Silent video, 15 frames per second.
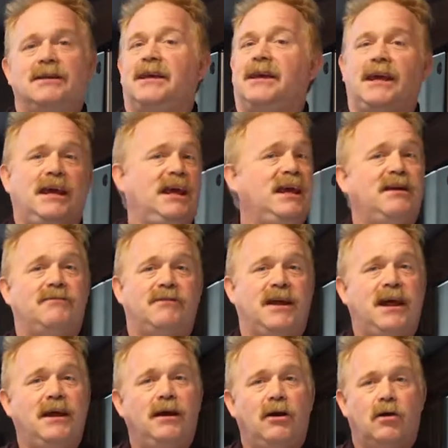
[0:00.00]
the
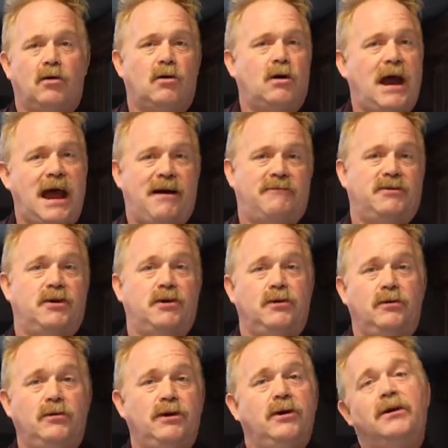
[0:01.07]
evening or
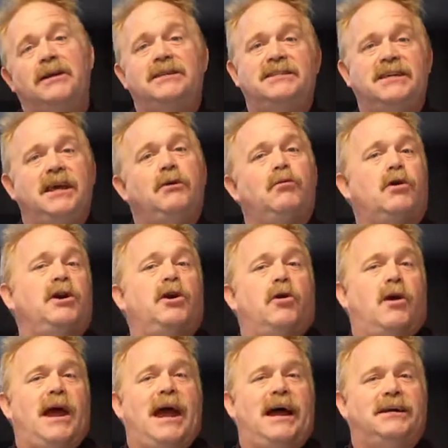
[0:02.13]
afternoon, you can see where
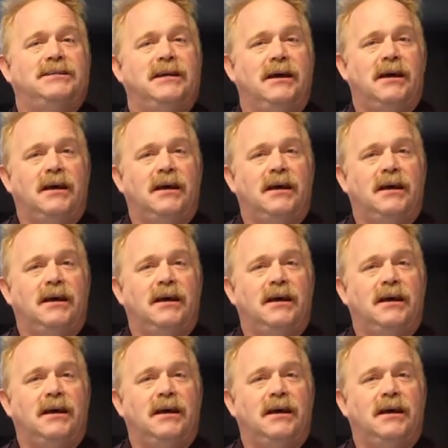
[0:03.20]
you're at.